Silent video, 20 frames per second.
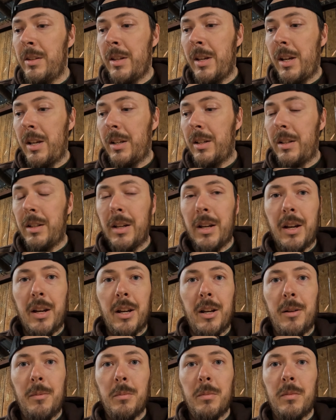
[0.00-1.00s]
Like,
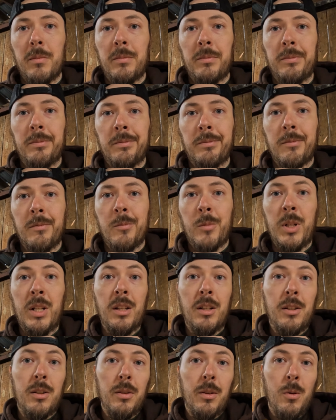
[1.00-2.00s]
um, we
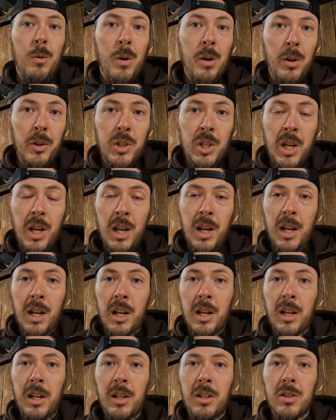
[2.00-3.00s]
need to do the oil
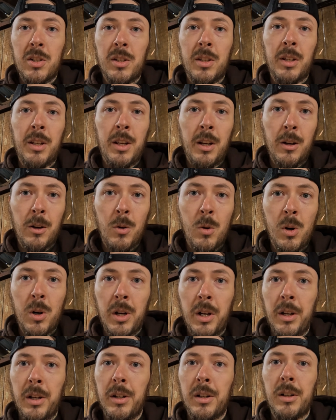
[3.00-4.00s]
change, the gear
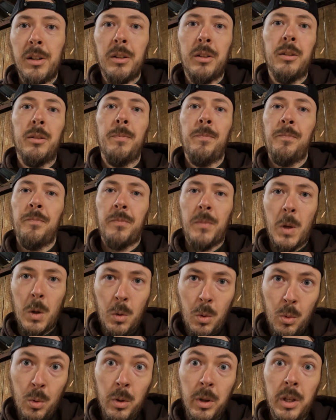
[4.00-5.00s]
oil,
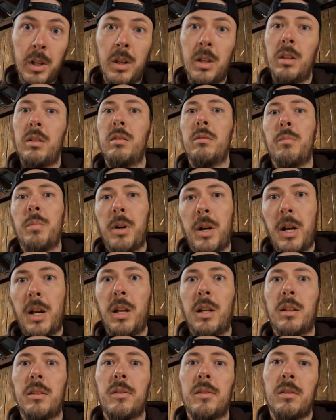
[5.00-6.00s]
coolant,
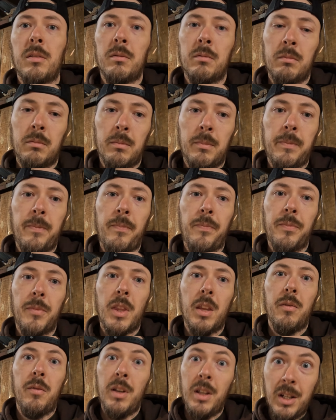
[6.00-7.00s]
brakes,
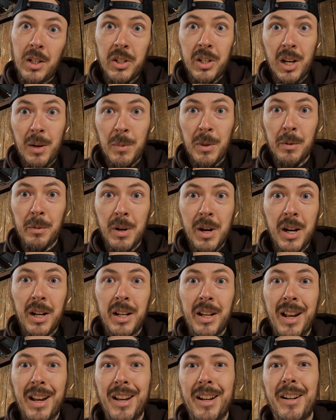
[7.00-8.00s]
finish up the
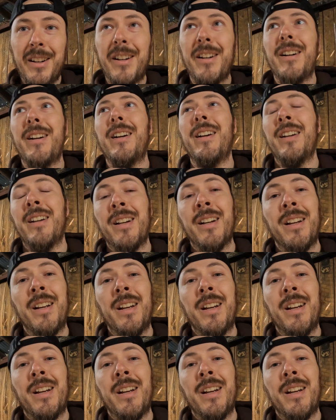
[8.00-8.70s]
radiator,